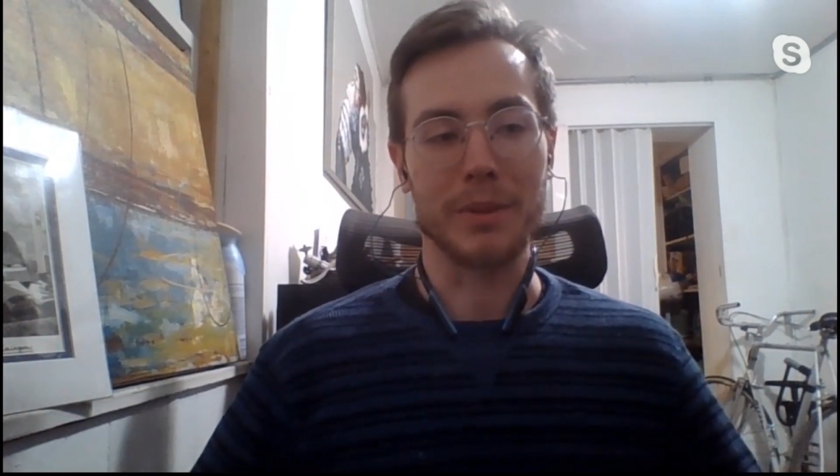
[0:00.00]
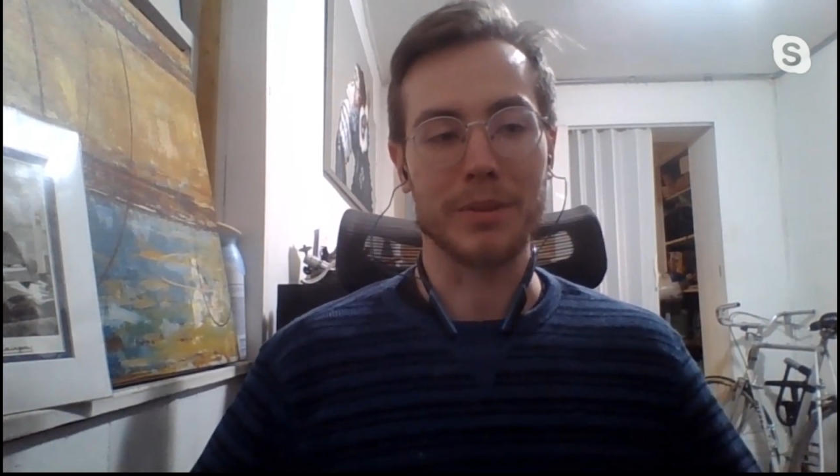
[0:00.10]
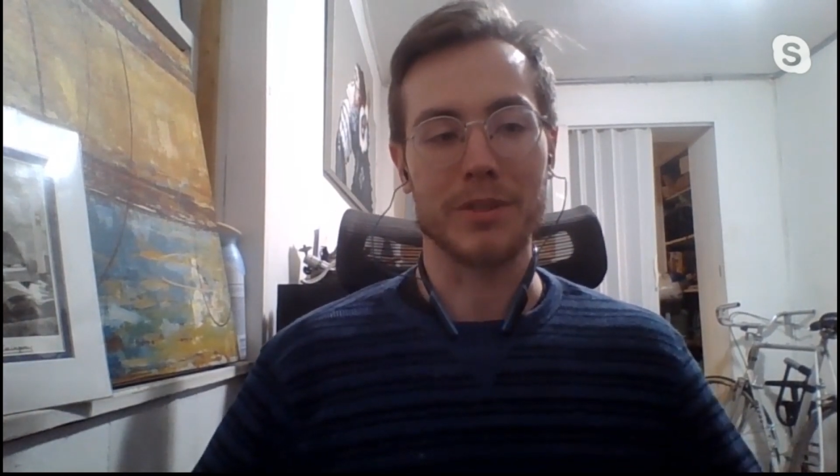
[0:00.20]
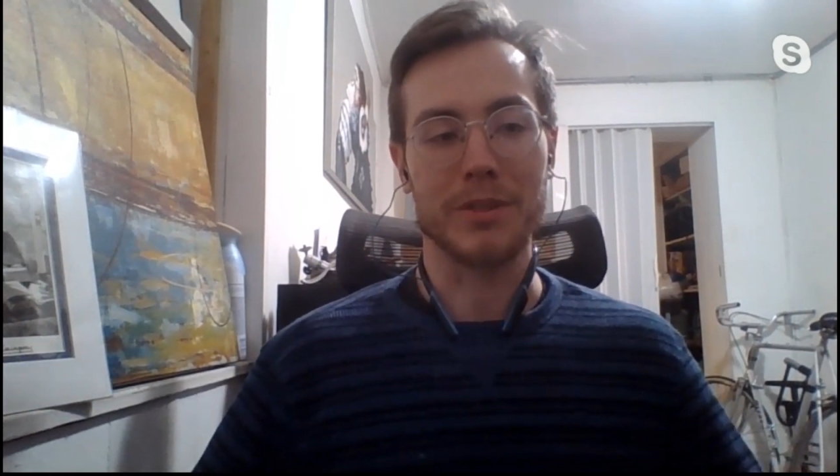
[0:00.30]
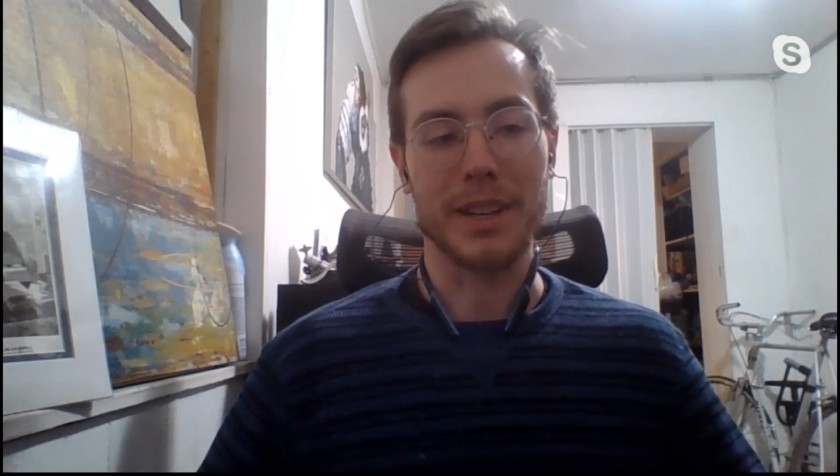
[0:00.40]

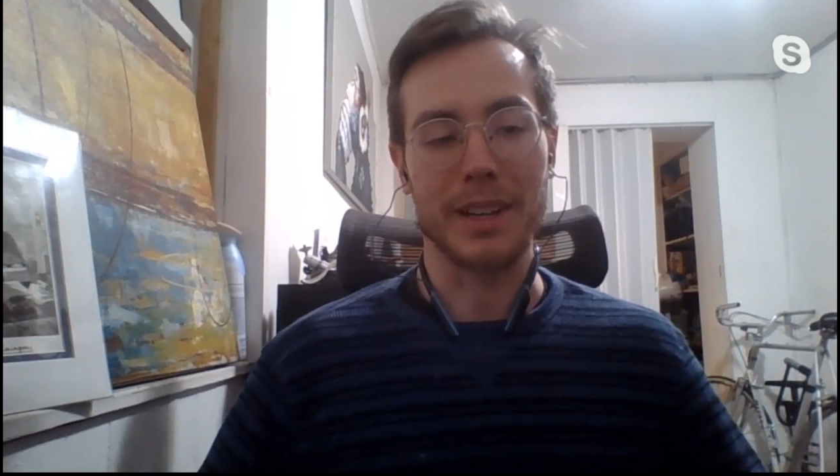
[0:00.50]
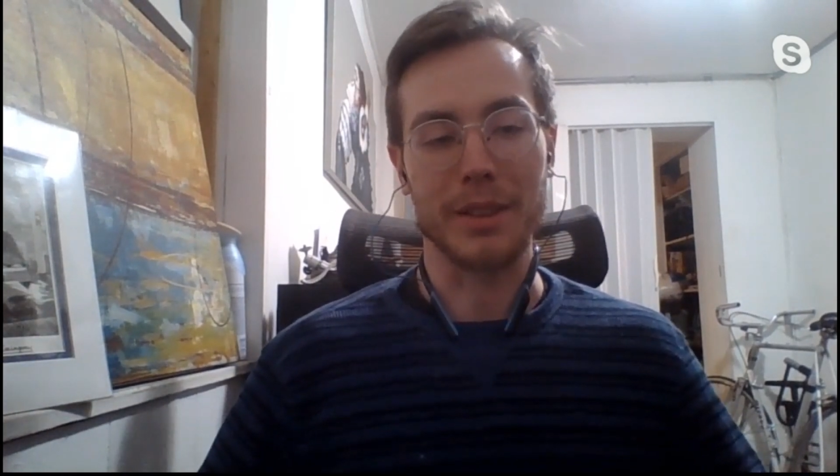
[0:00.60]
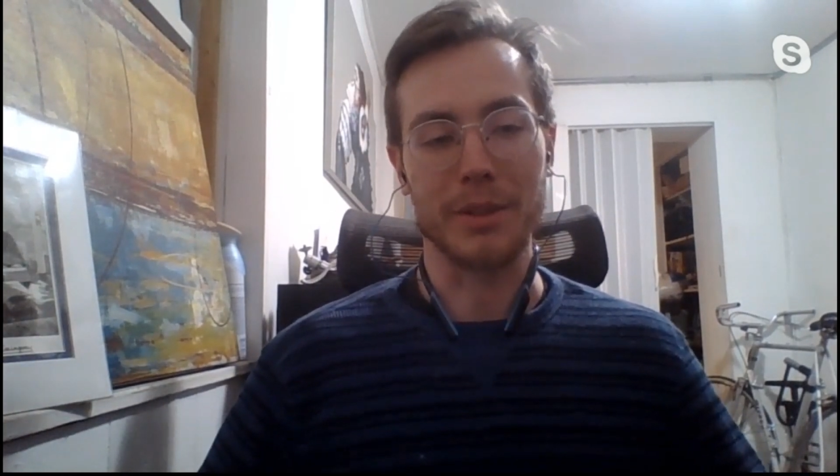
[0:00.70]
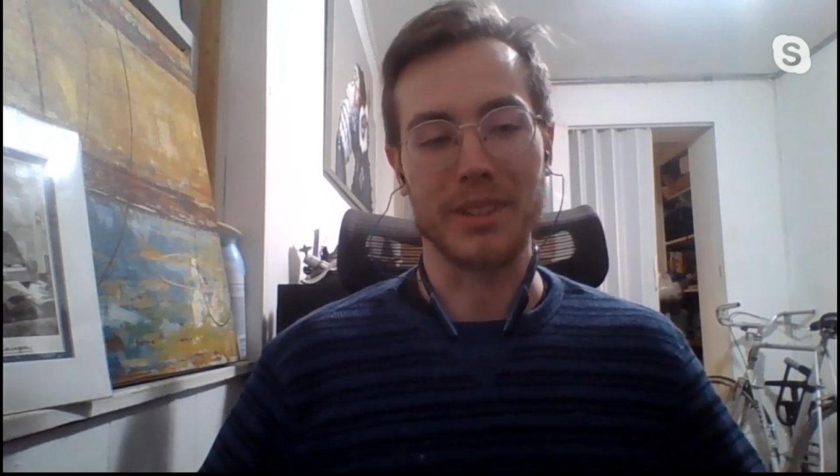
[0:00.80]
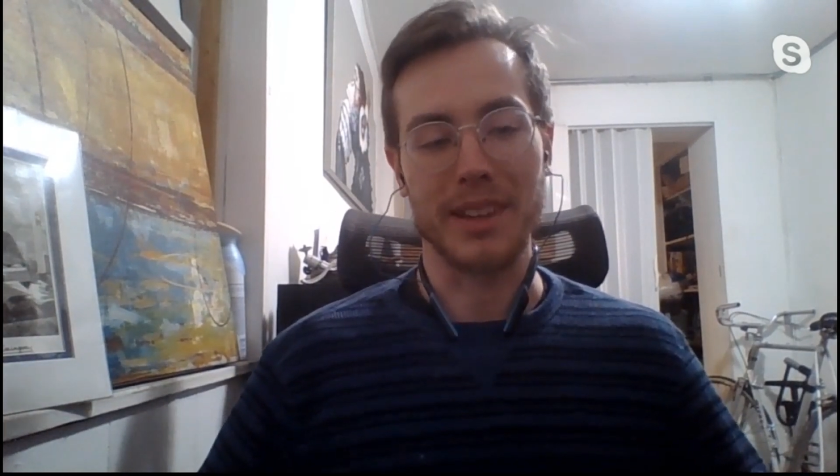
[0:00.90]

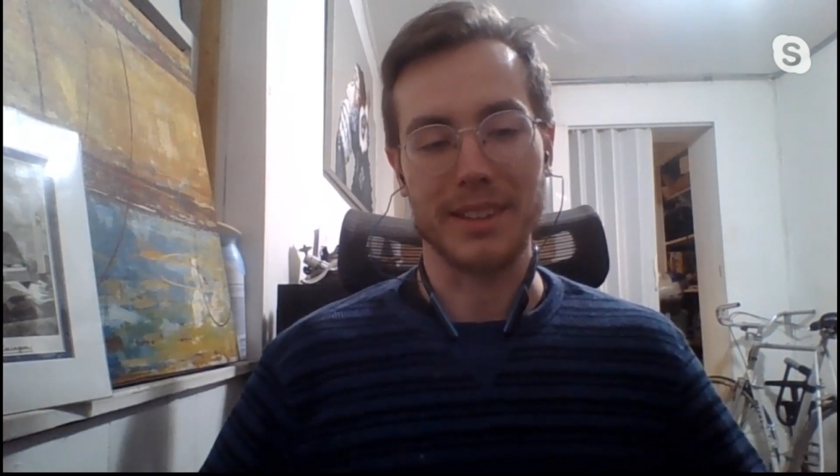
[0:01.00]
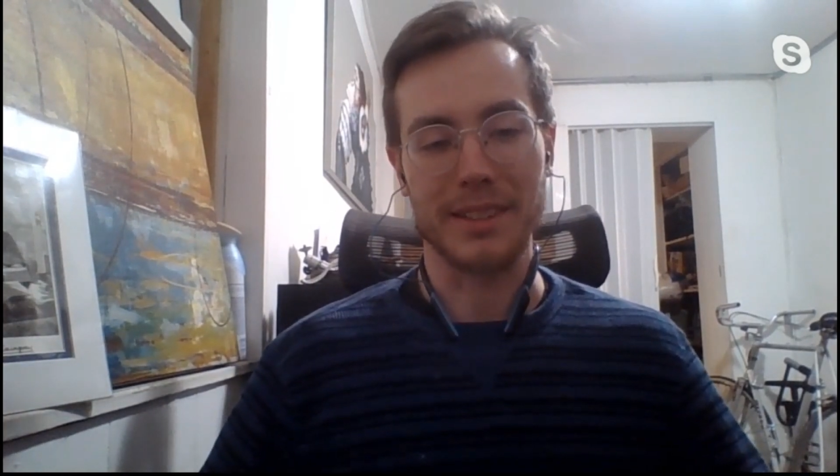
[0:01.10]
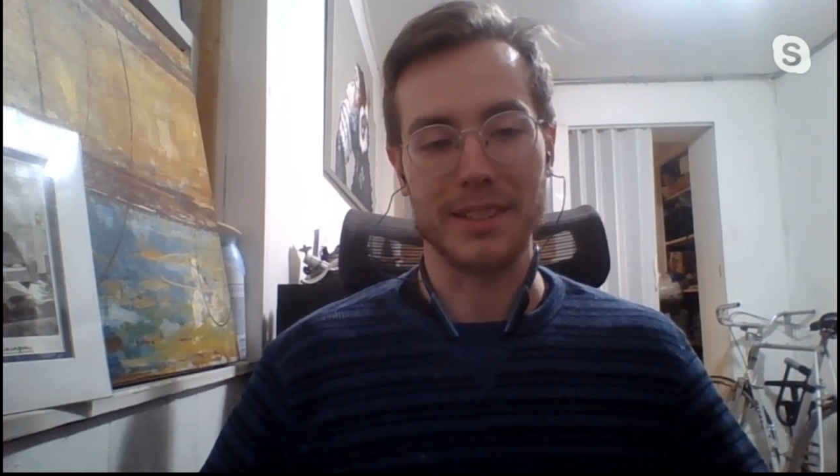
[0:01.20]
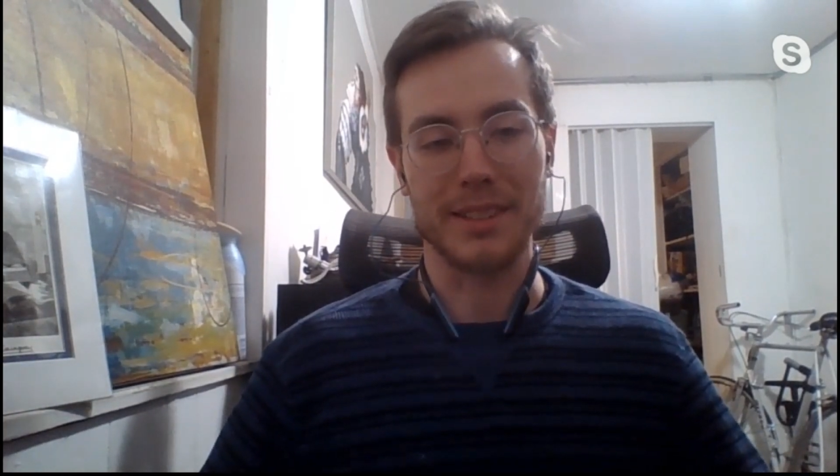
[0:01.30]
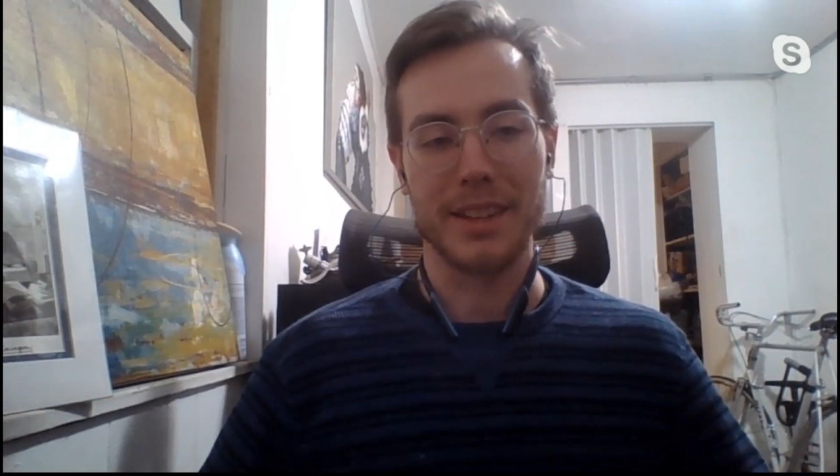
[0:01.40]
trying to take those
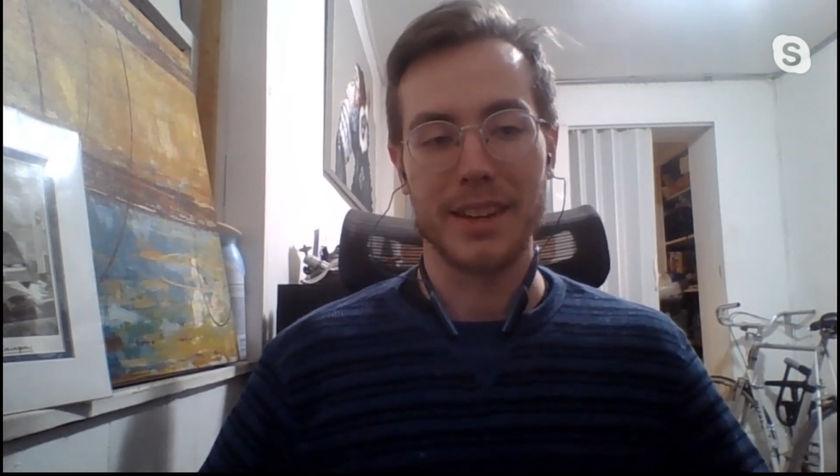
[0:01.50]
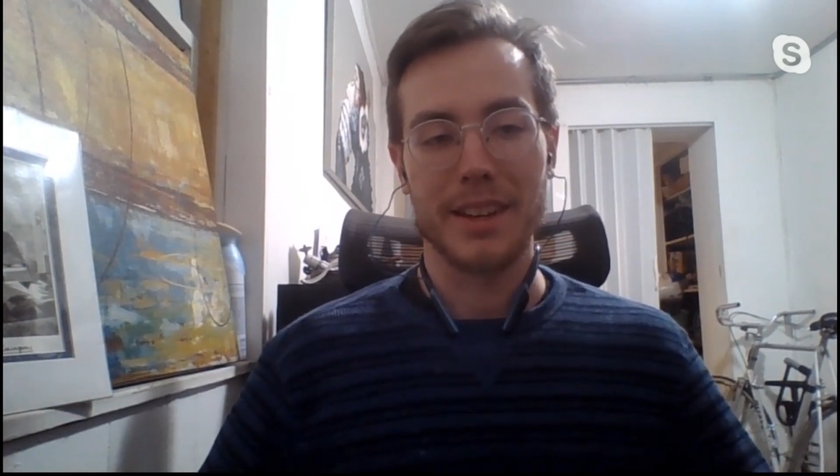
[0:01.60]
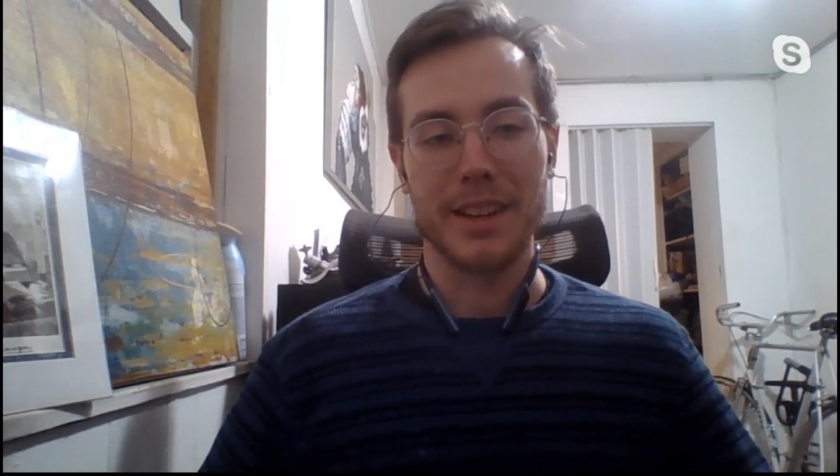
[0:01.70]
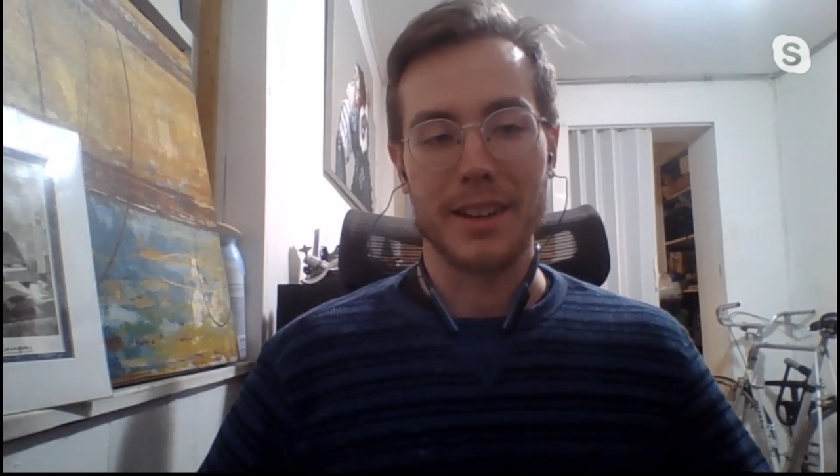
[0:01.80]
lessons.